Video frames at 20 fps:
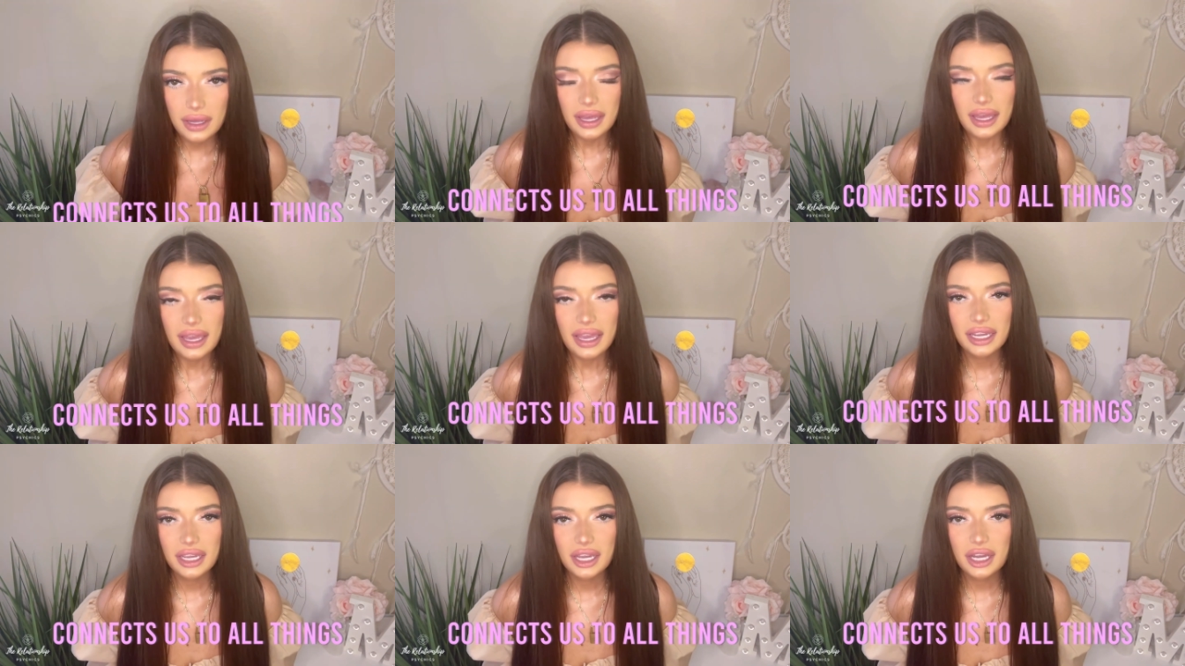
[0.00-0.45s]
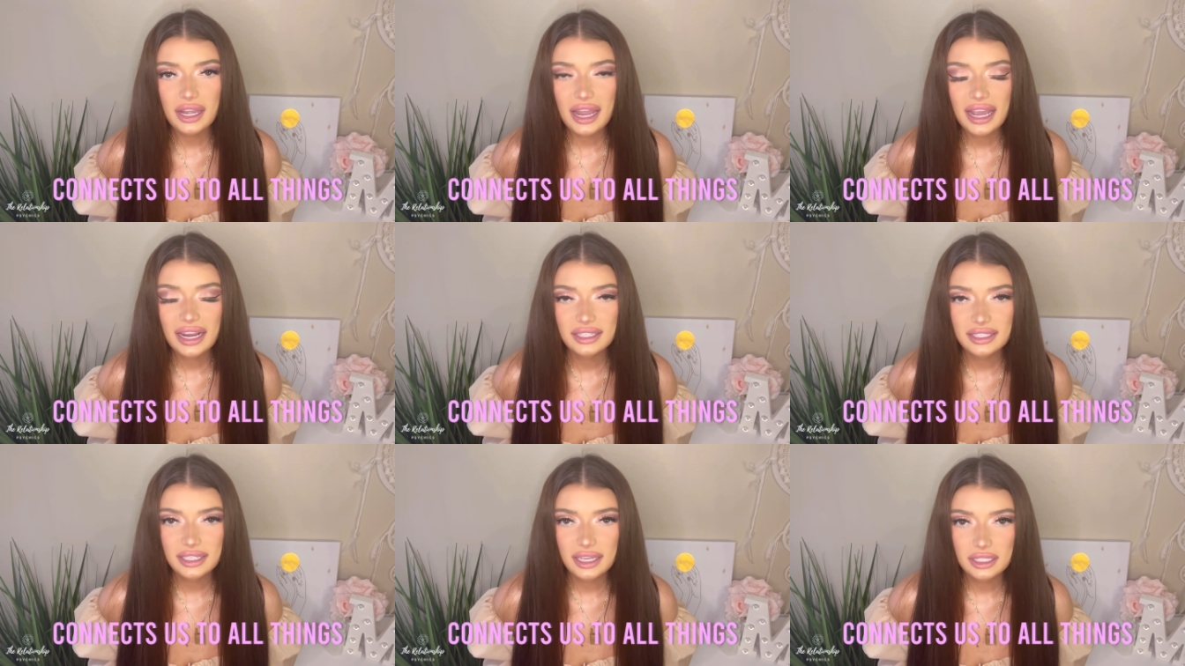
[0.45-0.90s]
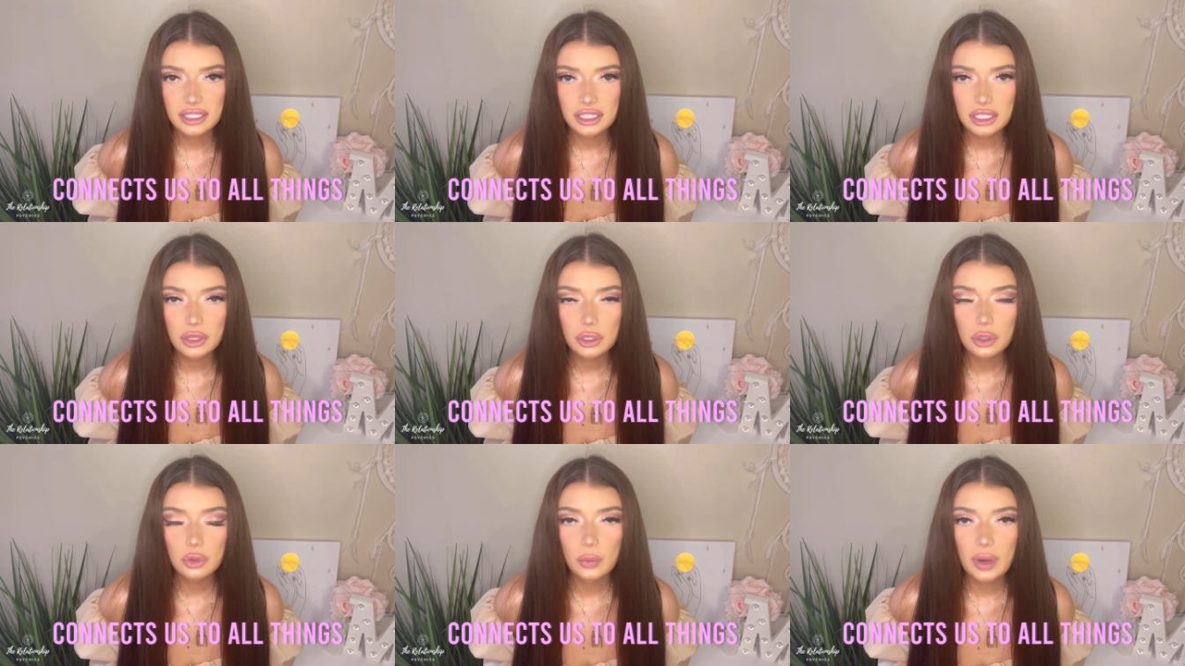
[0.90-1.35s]
It connects us to
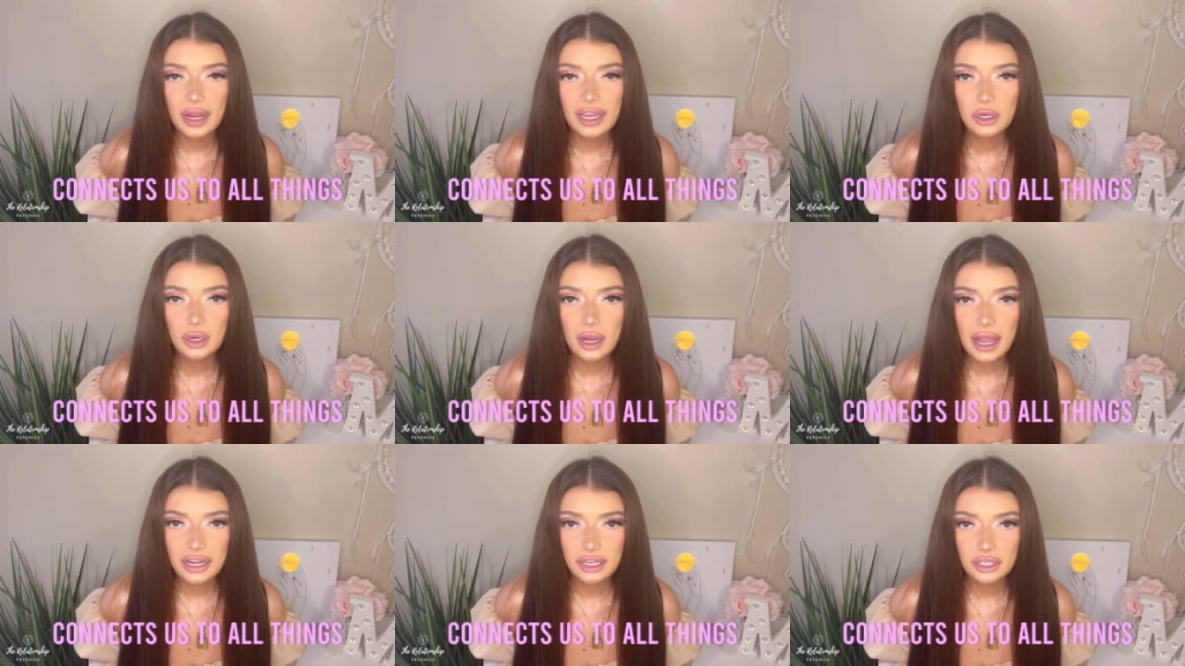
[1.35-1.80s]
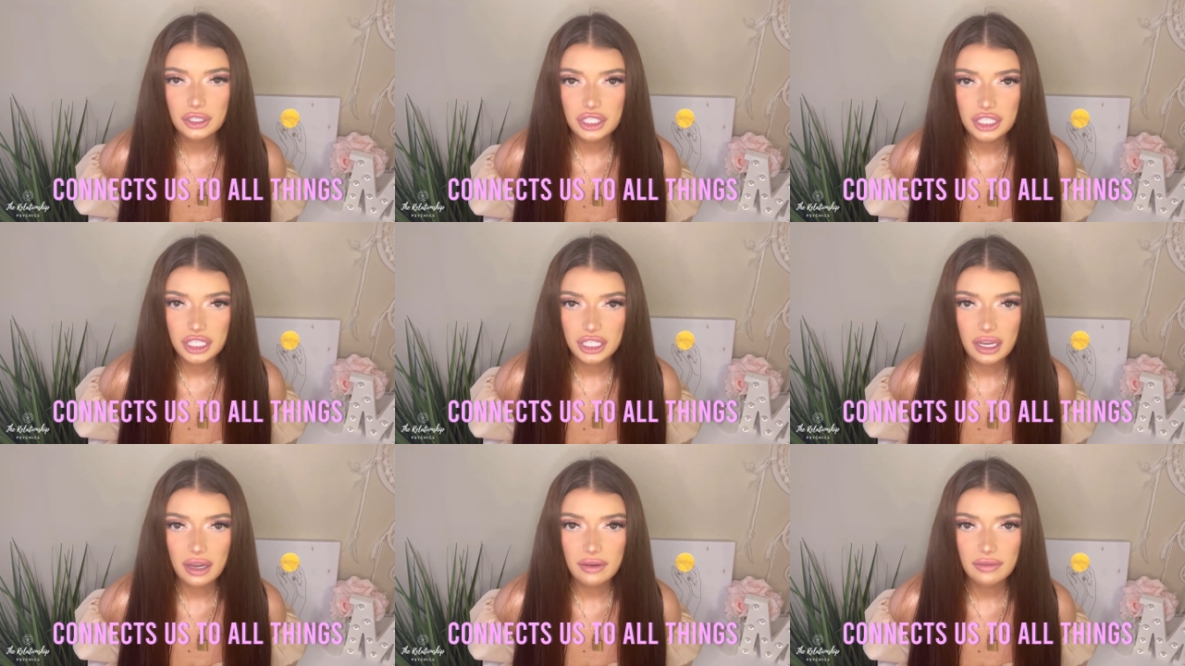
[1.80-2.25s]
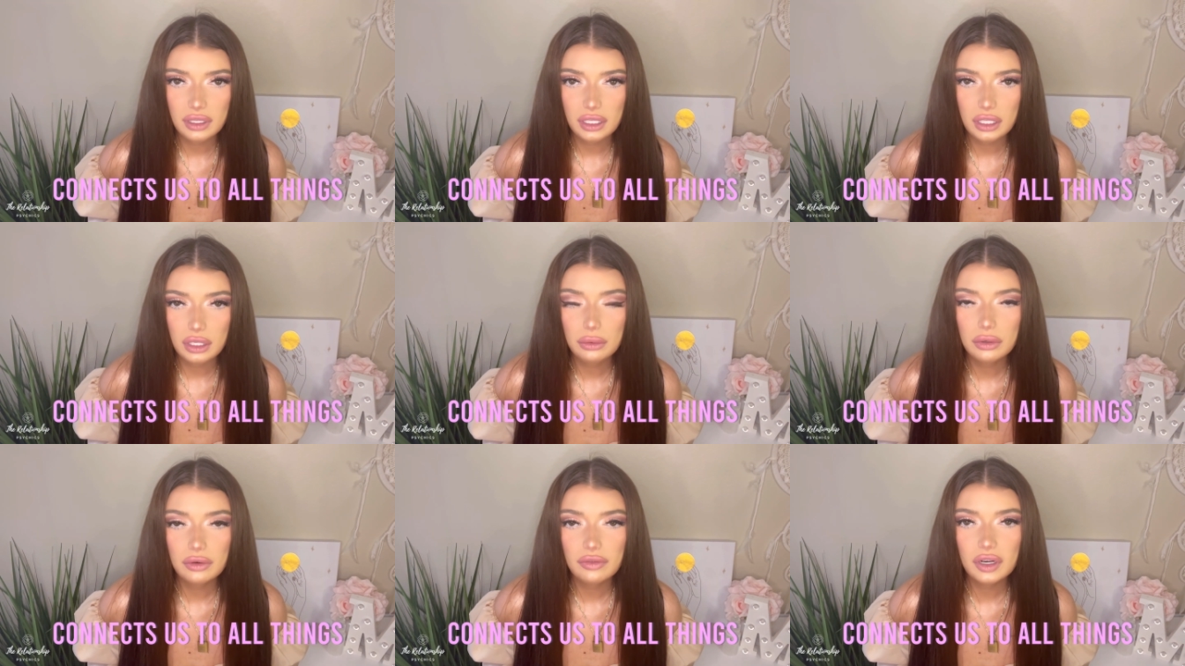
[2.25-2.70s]
the greater energy of the
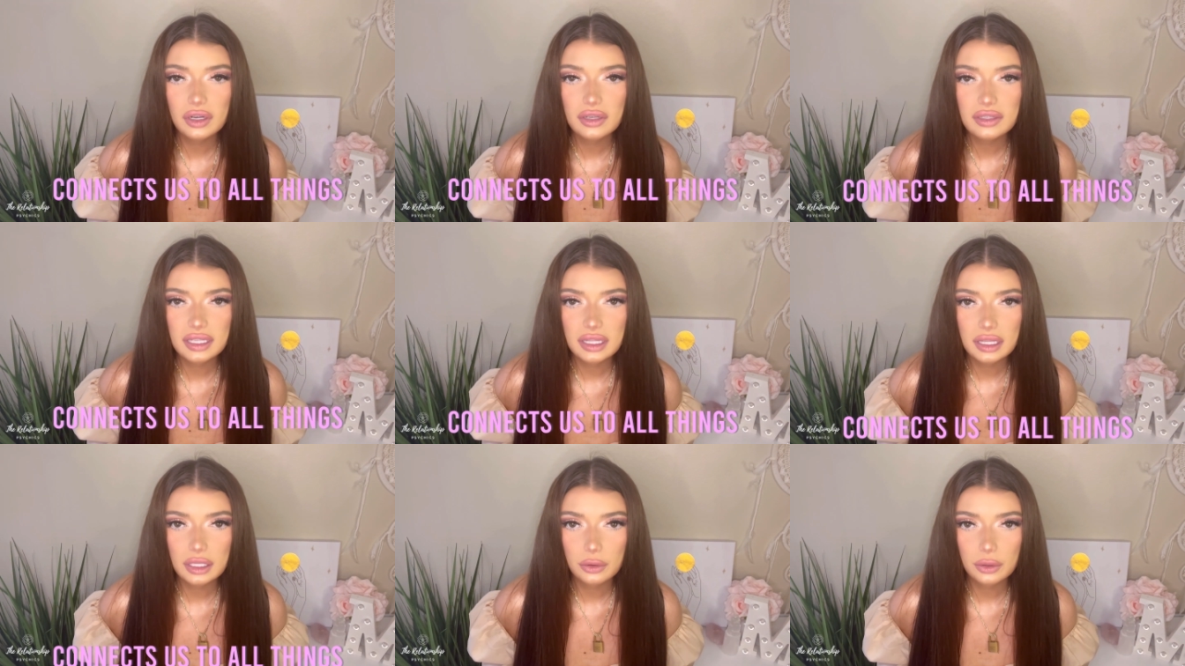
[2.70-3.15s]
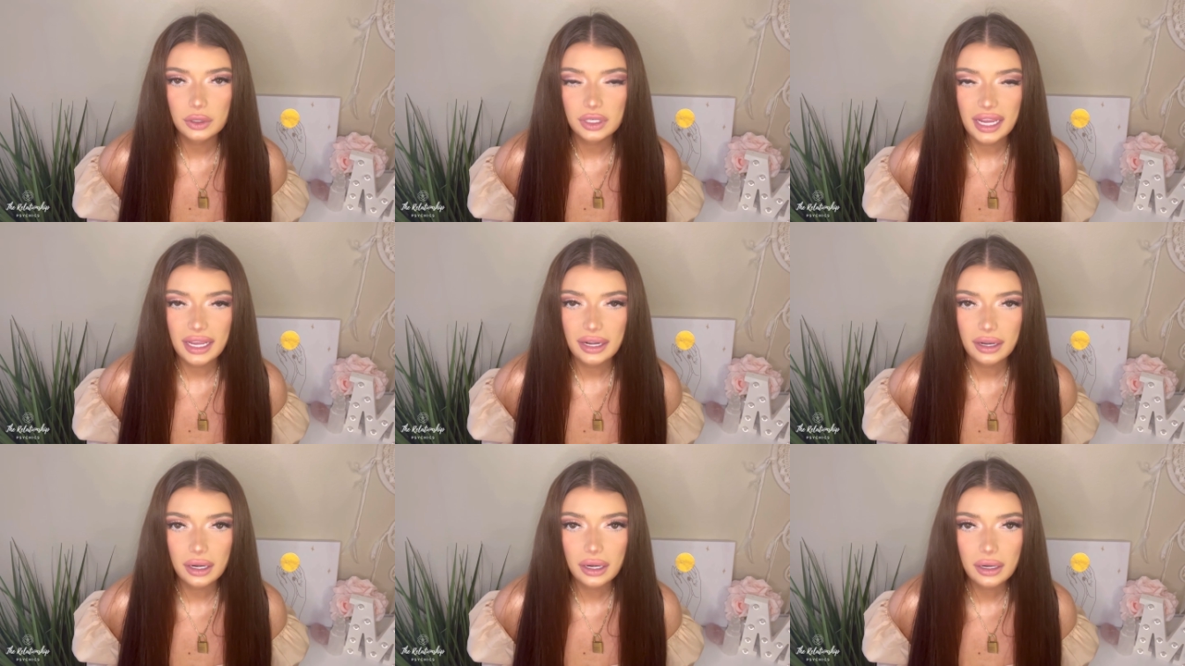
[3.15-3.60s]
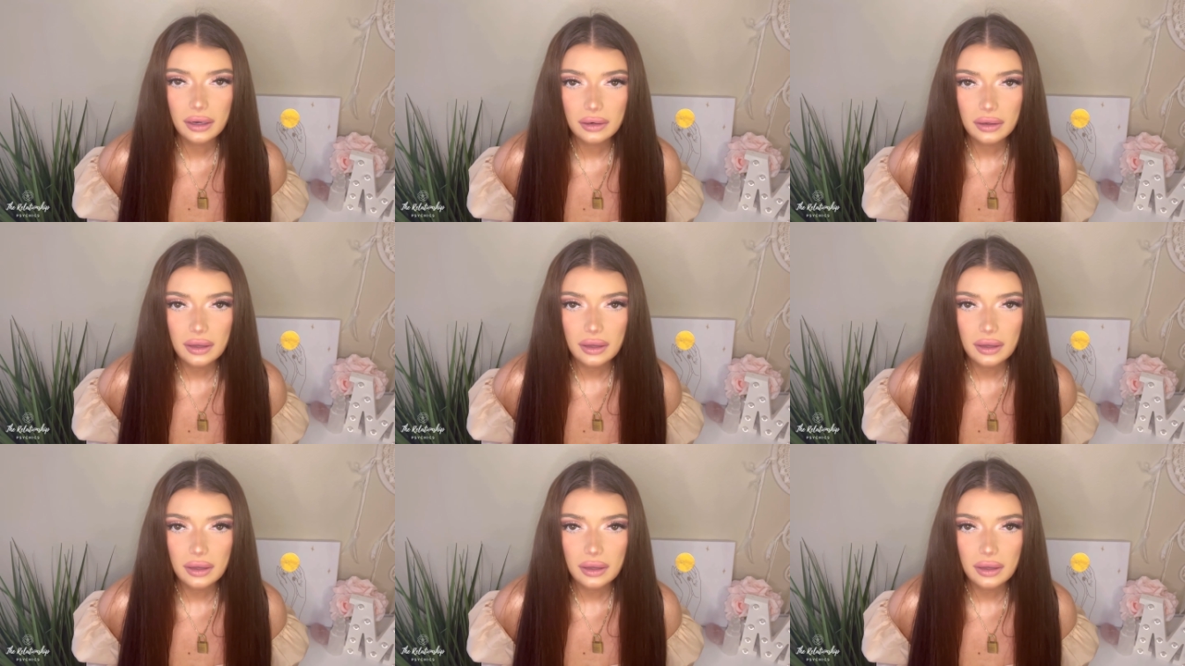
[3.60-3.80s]
universe and the creator,